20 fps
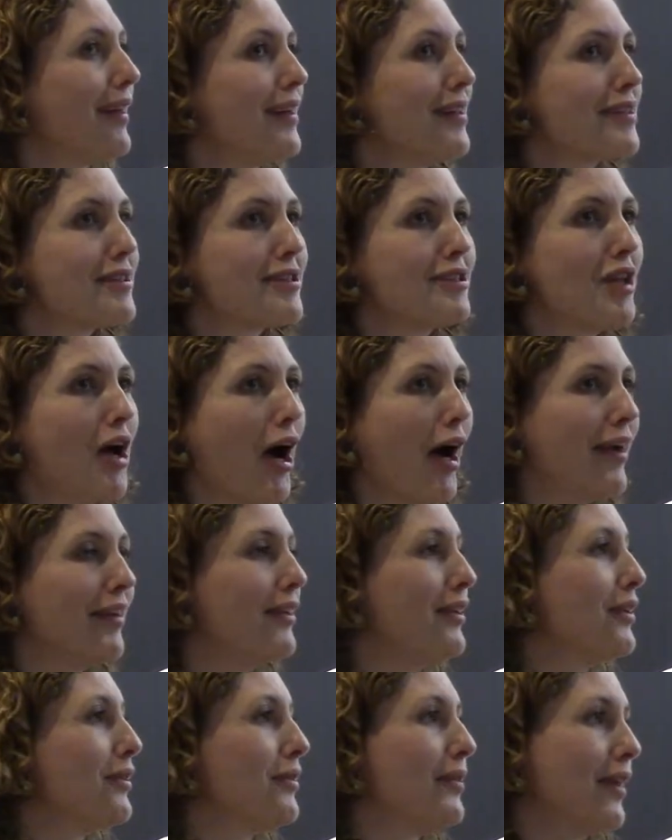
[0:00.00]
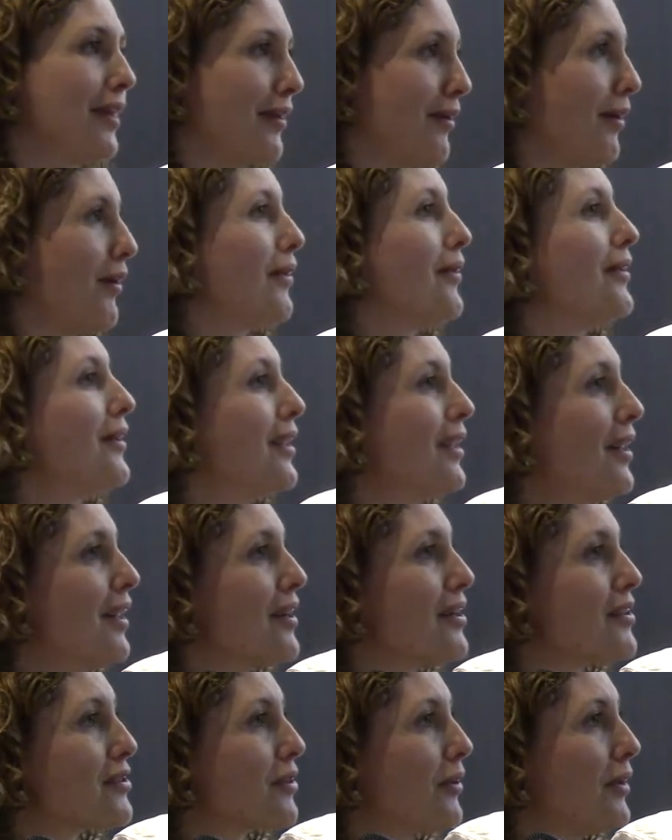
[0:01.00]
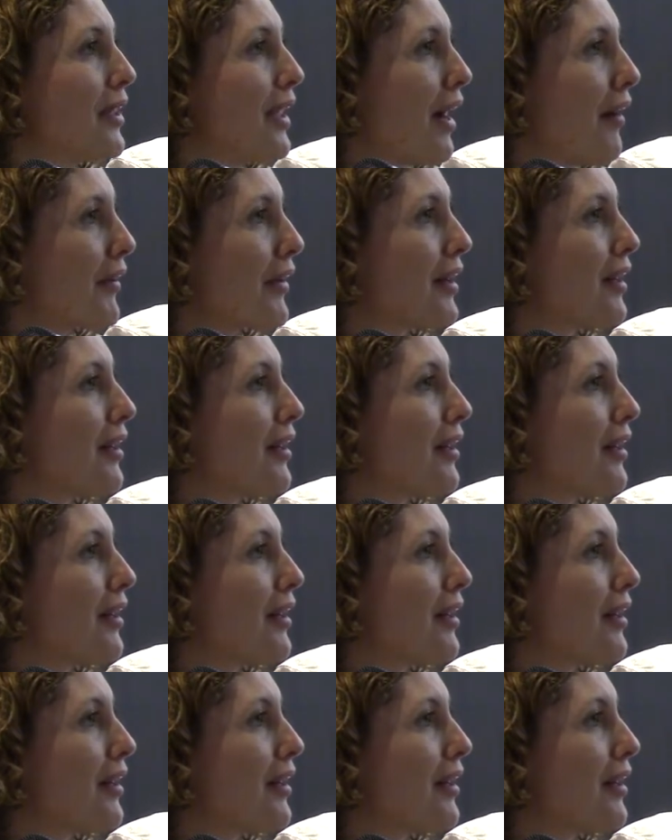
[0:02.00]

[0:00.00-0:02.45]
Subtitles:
is not new at all. So in our